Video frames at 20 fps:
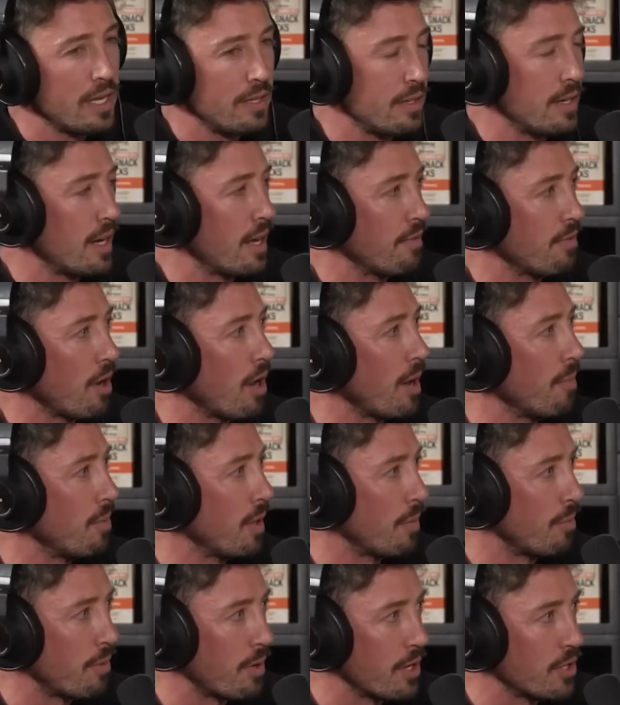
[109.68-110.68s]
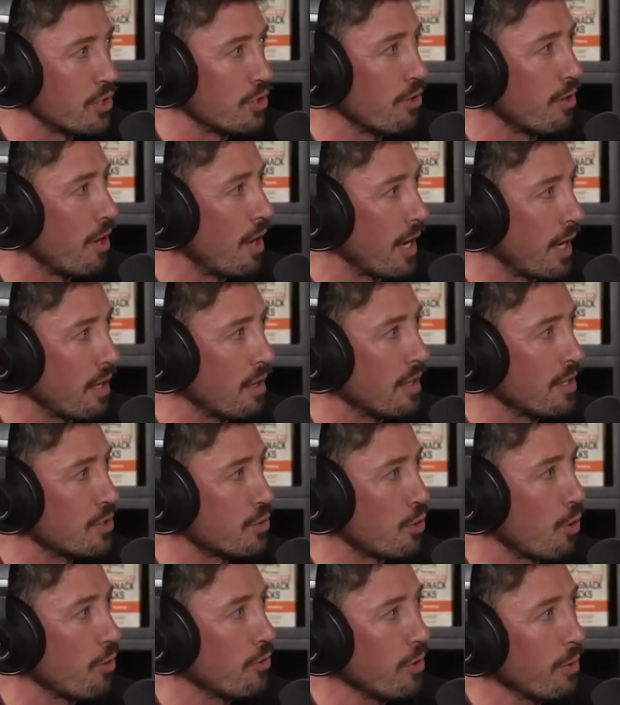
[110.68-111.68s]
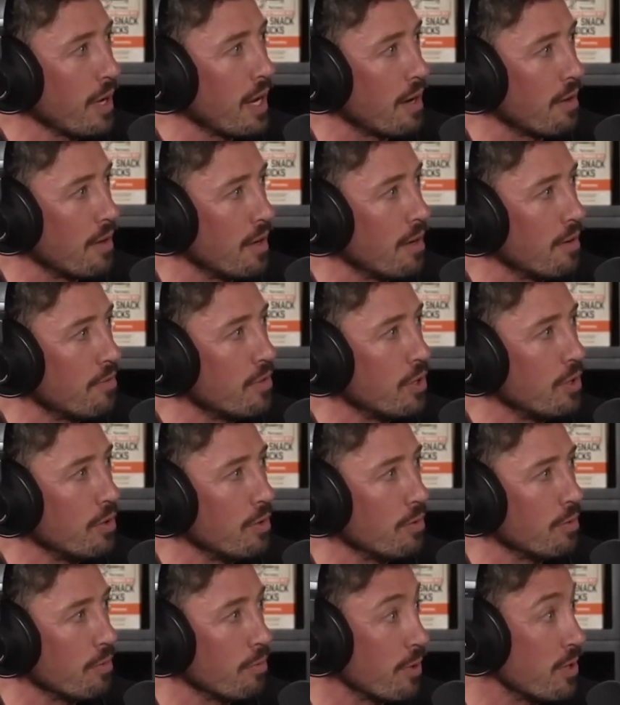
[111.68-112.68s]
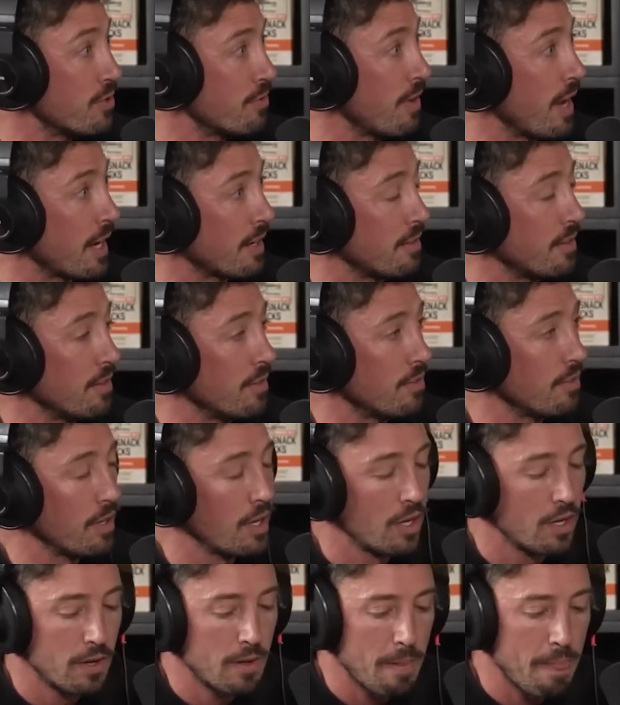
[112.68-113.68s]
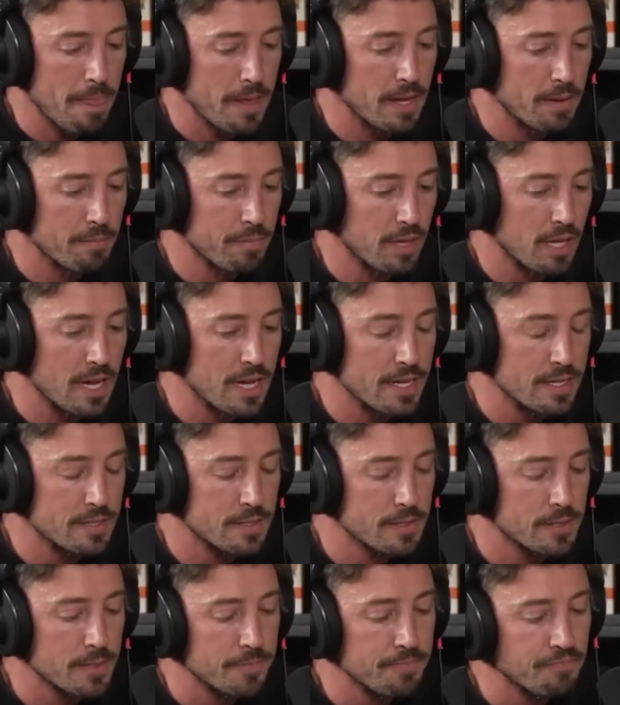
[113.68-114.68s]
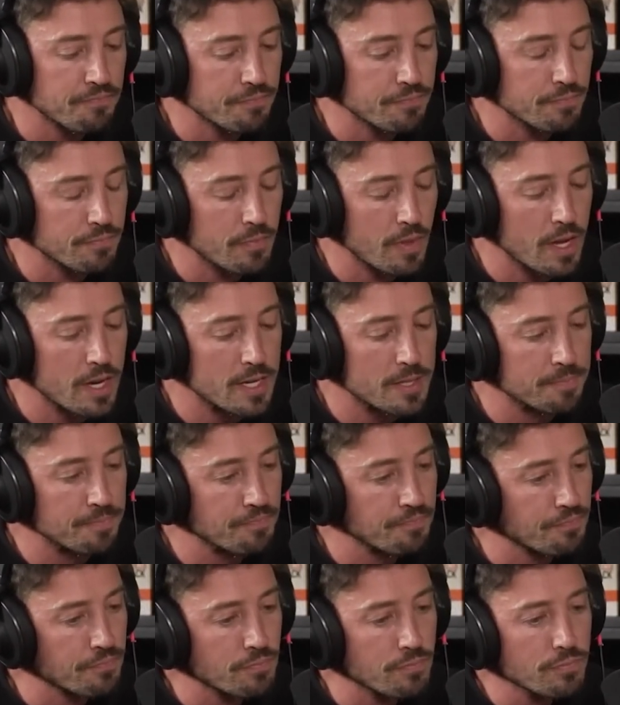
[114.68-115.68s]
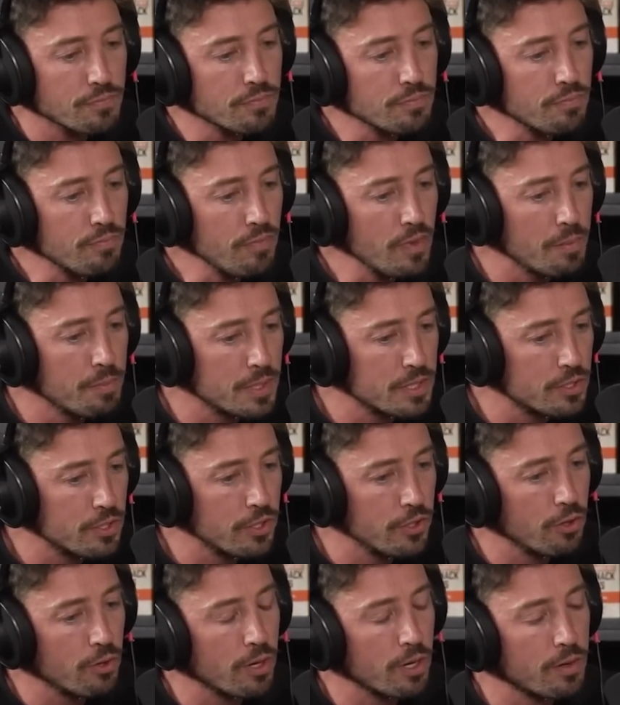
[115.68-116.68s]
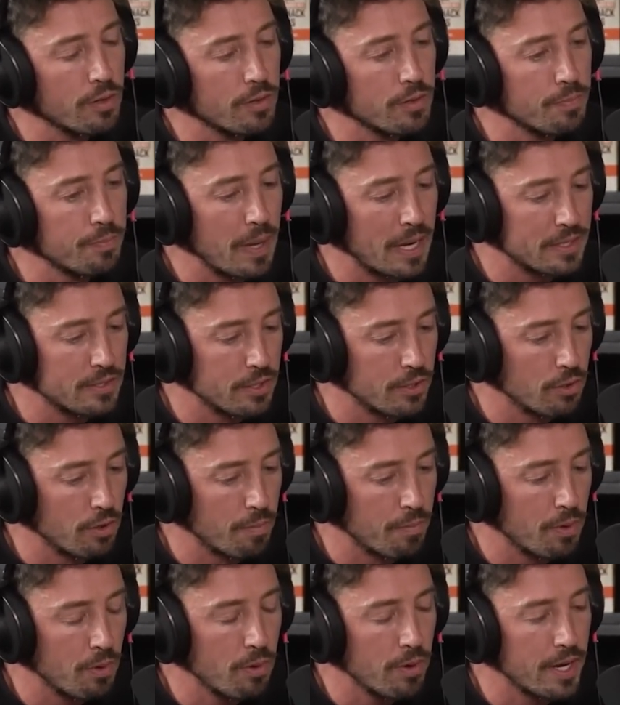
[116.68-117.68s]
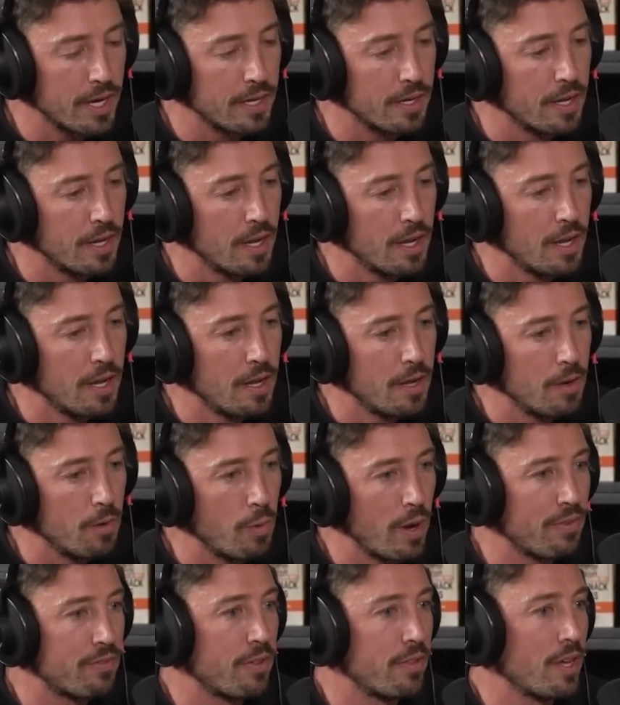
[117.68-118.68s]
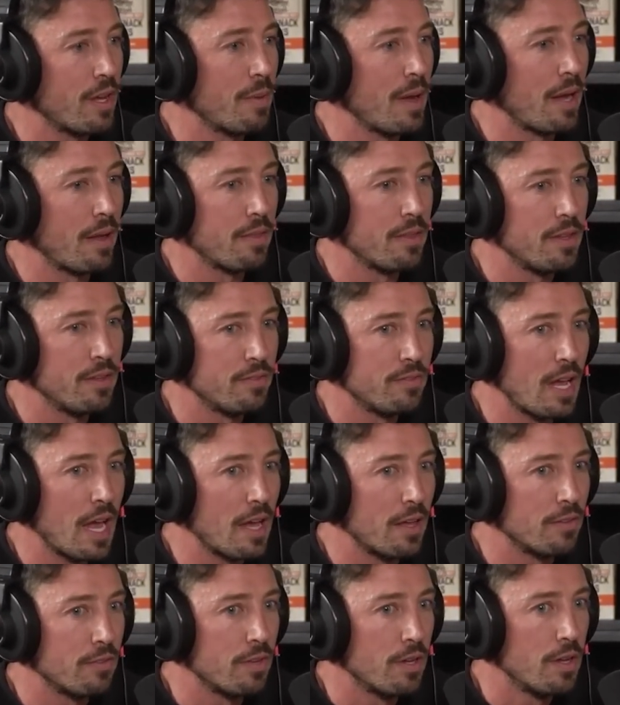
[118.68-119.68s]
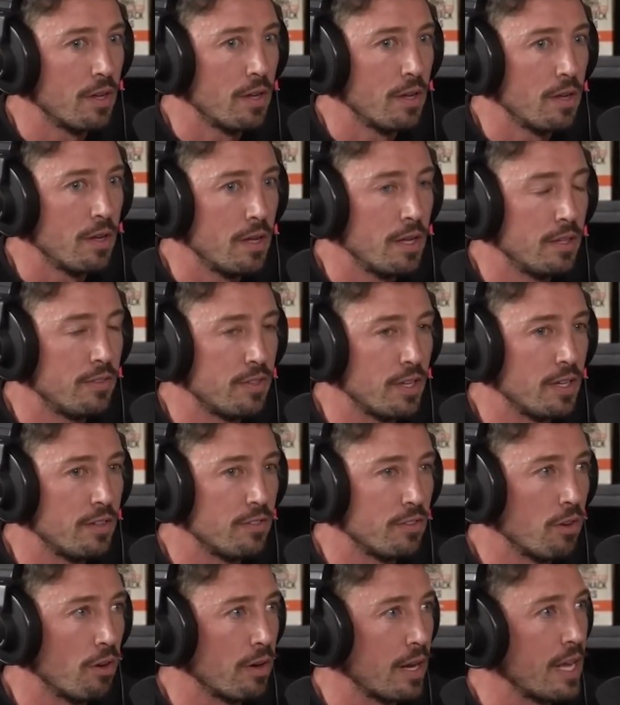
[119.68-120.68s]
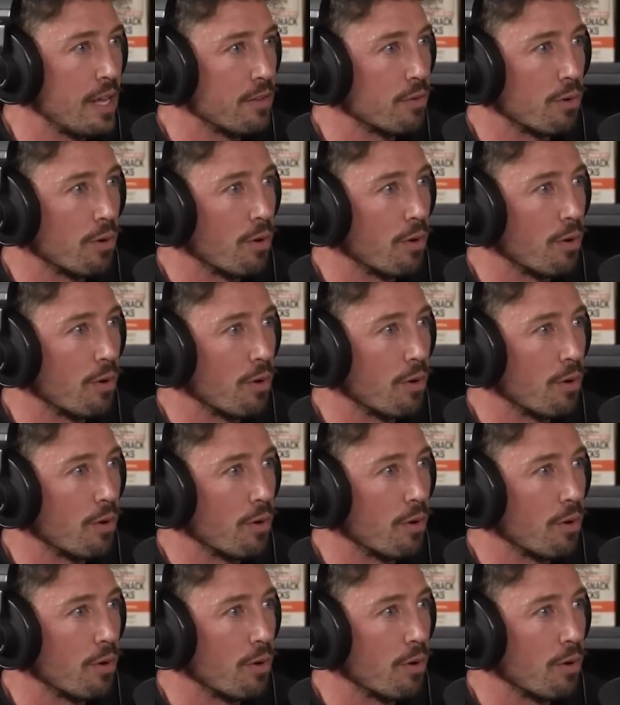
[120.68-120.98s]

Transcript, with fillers: He did have high blood pressure and high cholesterol, so he had a, a few risk factors in place. Um, but to your back to your point, we have to think about this as it's it's not either